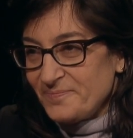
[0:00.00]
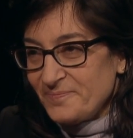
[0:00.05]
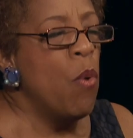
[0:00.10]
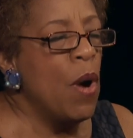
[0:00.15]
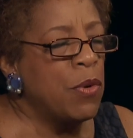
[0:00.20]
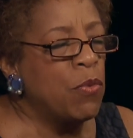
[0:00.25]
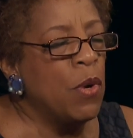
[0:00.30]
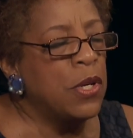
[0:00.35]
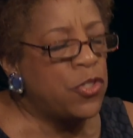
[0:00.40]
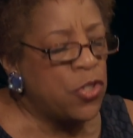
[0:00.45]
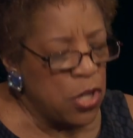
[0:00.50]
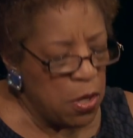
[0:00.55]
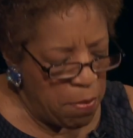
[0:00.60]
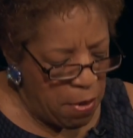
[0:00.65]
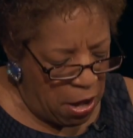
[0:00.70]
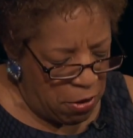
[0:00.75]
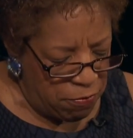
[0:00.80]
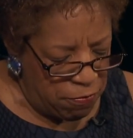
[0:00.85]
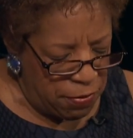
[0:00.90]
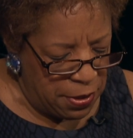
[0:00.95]
What was it
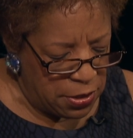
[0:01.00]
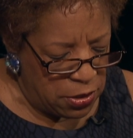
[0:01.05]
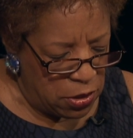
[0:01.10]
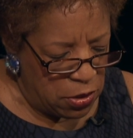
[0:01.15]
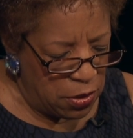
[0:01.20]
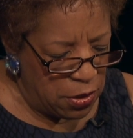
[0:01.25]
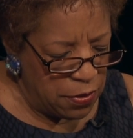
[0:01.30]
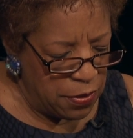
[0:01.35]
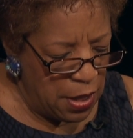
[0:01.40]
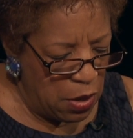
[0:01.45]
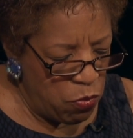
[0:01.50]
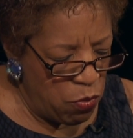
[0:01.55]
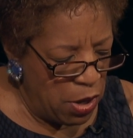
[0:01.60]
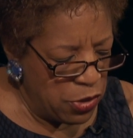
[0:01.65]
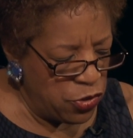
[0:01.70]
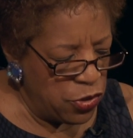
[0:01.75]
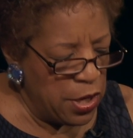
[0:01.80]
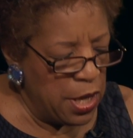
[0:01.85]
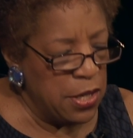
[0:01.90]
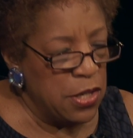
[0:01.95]
about Fiddler that
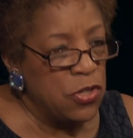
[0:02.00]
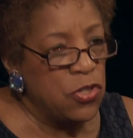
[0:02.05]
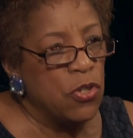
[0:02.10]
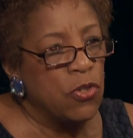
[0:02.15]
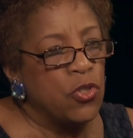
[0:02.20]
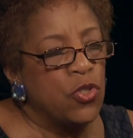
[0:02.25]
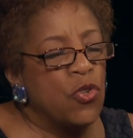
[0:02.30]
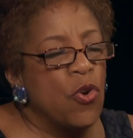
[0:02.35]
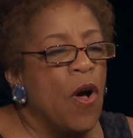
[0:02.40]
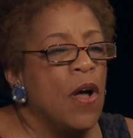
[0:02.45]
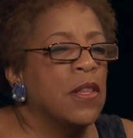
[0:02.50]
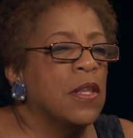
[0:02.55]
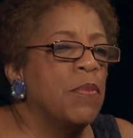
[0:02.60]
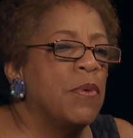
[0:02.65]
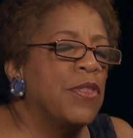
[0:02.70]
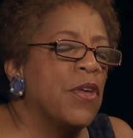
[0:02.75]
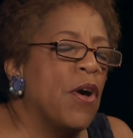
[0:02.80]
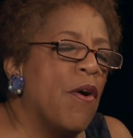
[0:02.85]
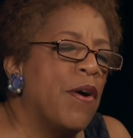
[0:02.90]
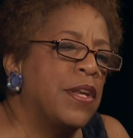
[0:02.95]
resonated so strongly
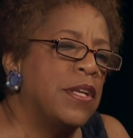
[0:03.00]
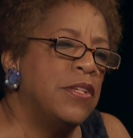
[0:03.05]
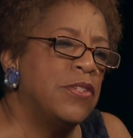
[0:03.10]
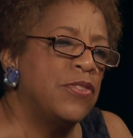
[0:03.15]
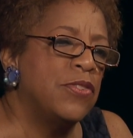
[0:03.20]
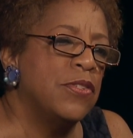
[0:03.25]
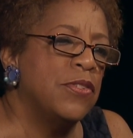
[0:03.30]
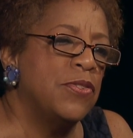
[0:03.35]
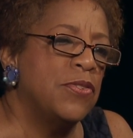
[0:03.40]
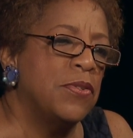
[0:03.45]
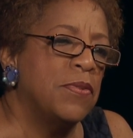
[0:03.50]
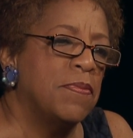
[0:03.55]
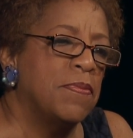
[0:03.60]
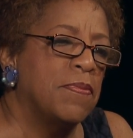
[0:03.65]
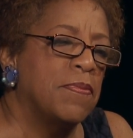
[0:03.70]
with audiences?